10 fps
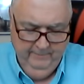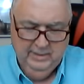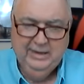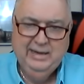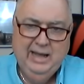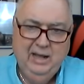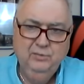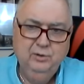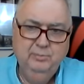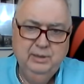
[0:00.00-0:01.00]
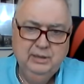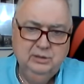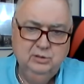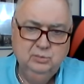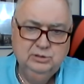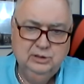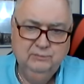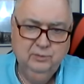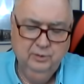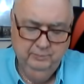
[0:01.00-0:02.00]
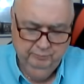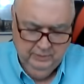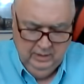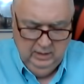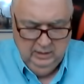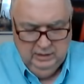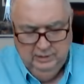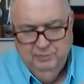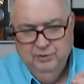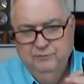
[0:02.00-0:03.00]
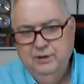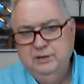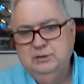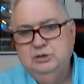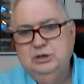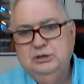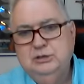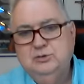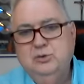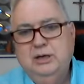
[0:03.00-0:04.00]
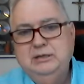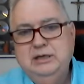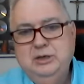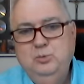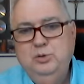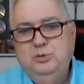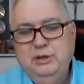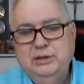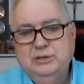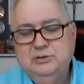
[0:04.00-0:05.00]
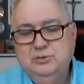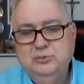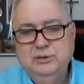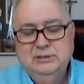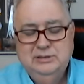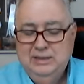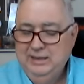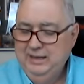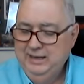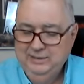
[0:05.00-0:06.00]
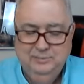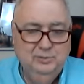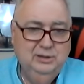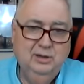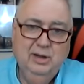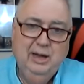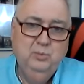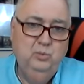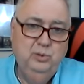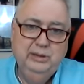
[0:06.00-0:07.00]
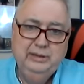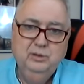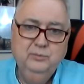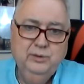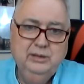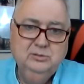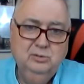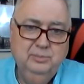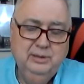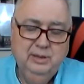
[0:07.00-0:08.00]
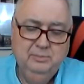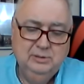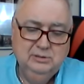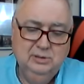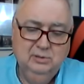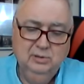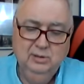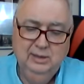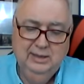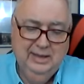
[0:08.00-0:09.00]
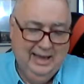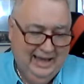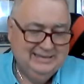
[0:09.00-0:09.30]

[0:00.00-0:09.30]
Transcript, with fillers: and how they're making you suffer. Keep your faith in Jesus Christ. He will get us through this, and y'all, I really don't think it's going to be that much longer. I